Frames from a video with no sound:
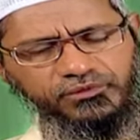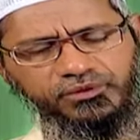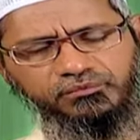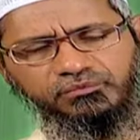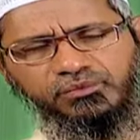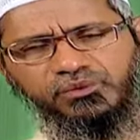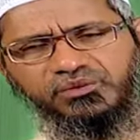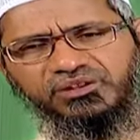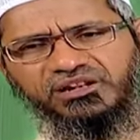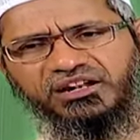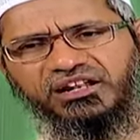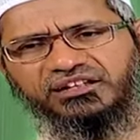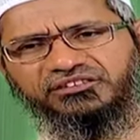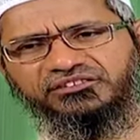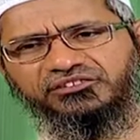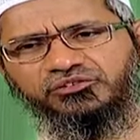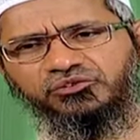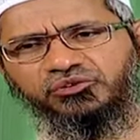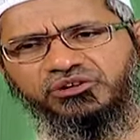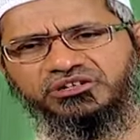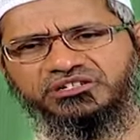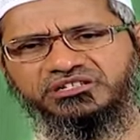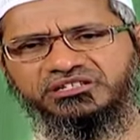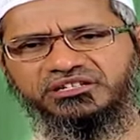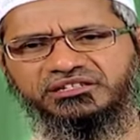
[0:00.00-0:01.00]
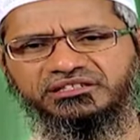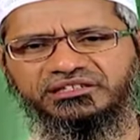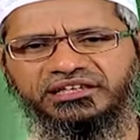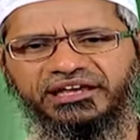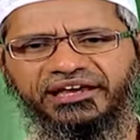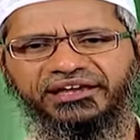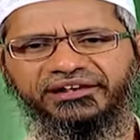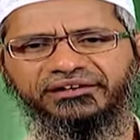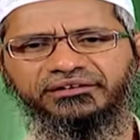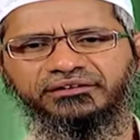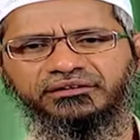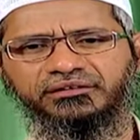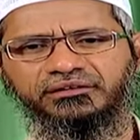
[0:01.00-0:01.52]
will ask the question
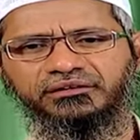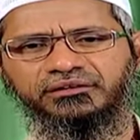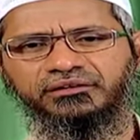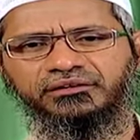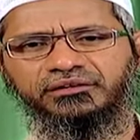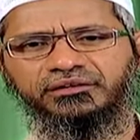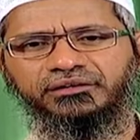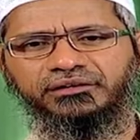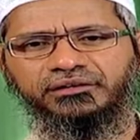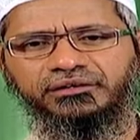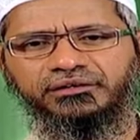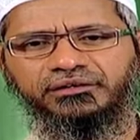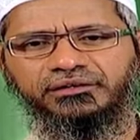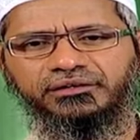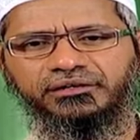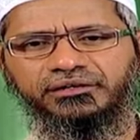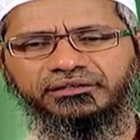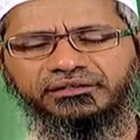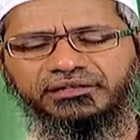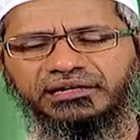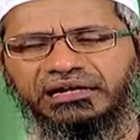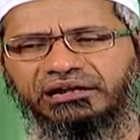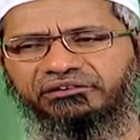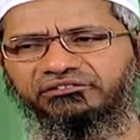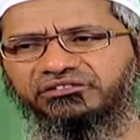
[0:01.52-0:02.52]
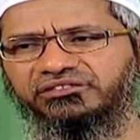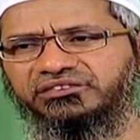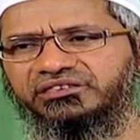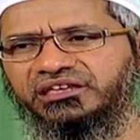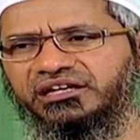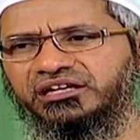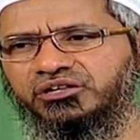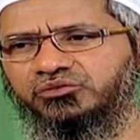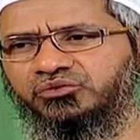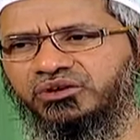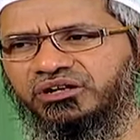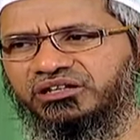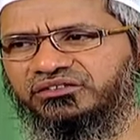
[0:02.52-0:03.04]
that in the 11th
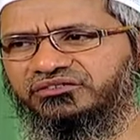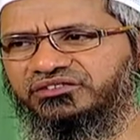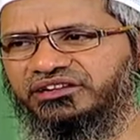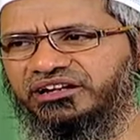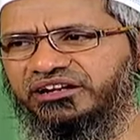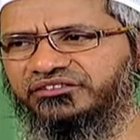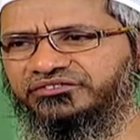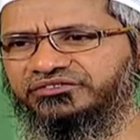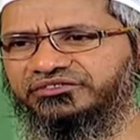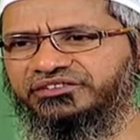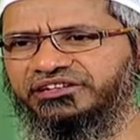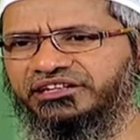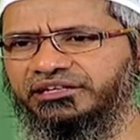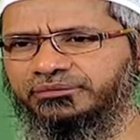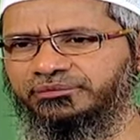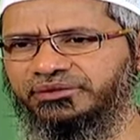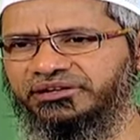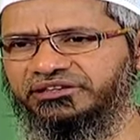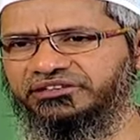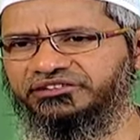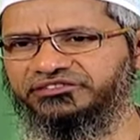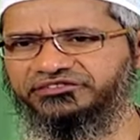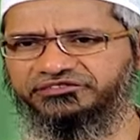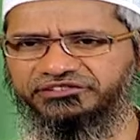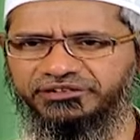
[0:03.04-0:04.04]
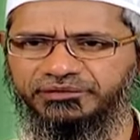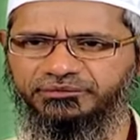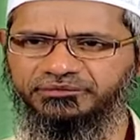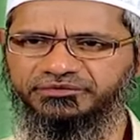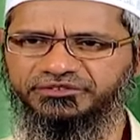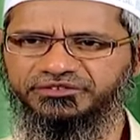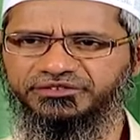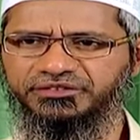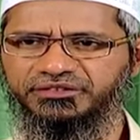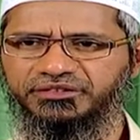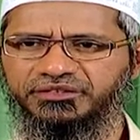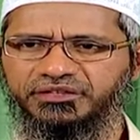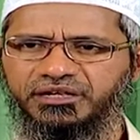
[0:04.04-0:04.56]
and 12th, we'll have three major
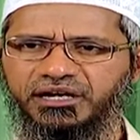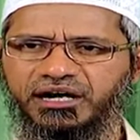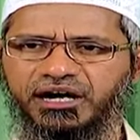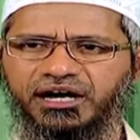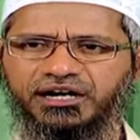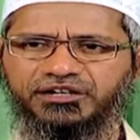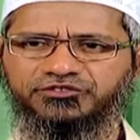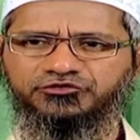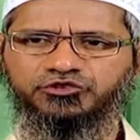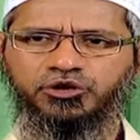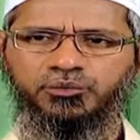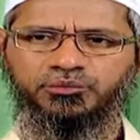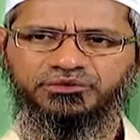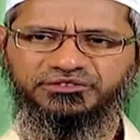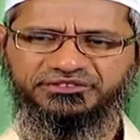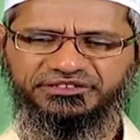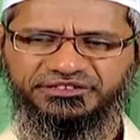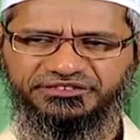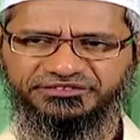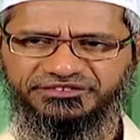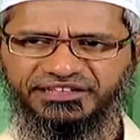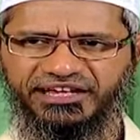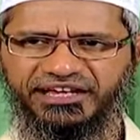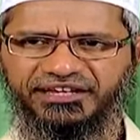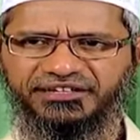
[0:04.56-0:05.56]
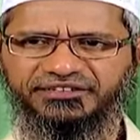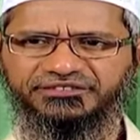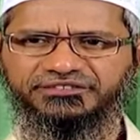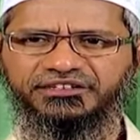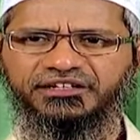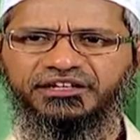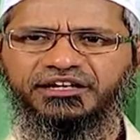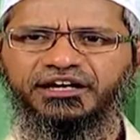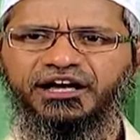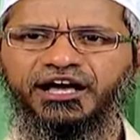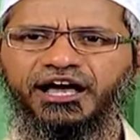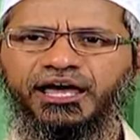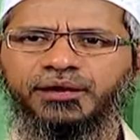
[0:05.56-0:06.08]
streams, arts, commerce, and science.
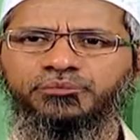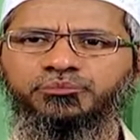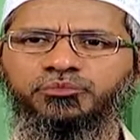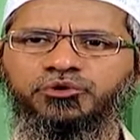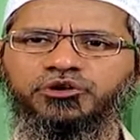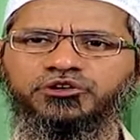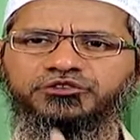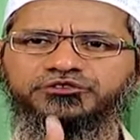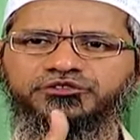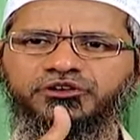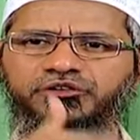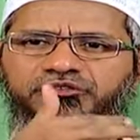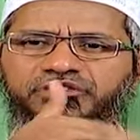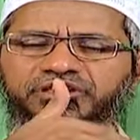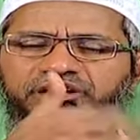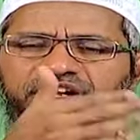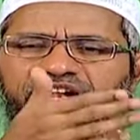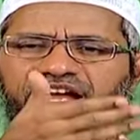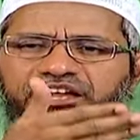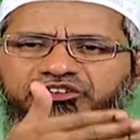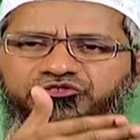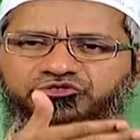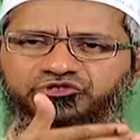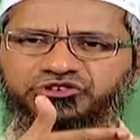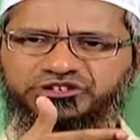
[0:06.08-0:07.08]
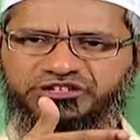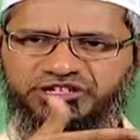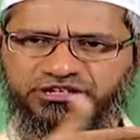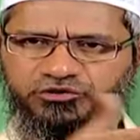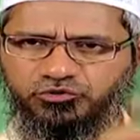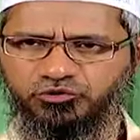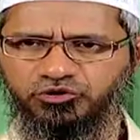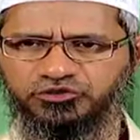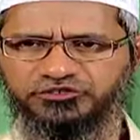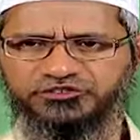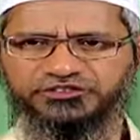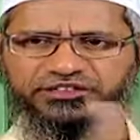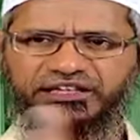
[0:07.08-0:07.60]
And most of the graduation
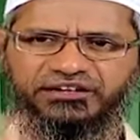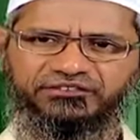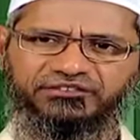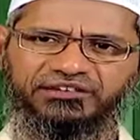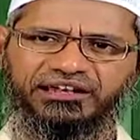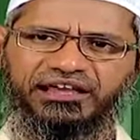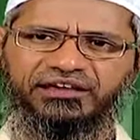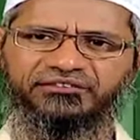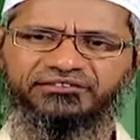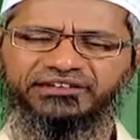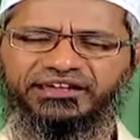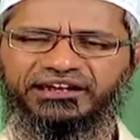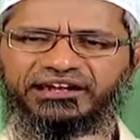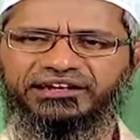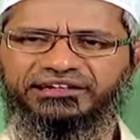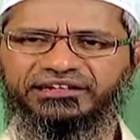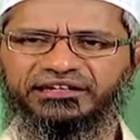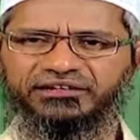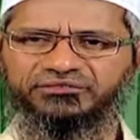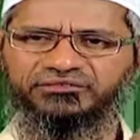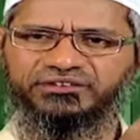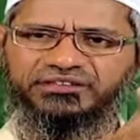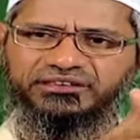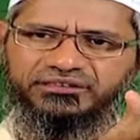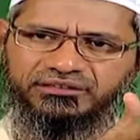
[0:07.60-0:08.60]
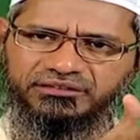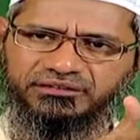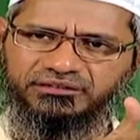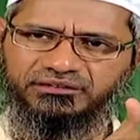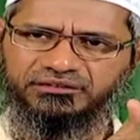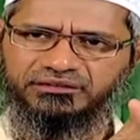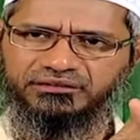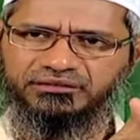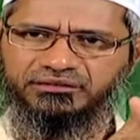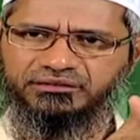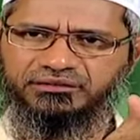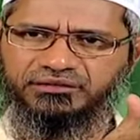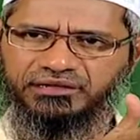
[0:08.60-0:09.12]
courses that we'll have connected with
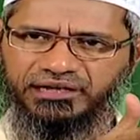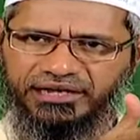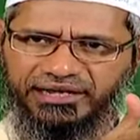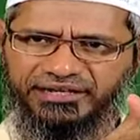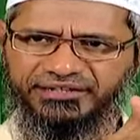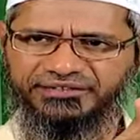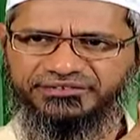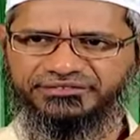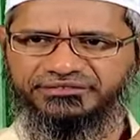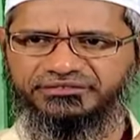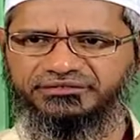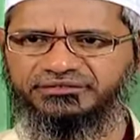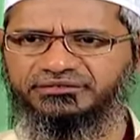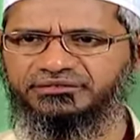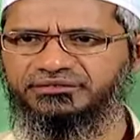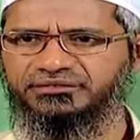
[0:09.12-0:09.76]
arts,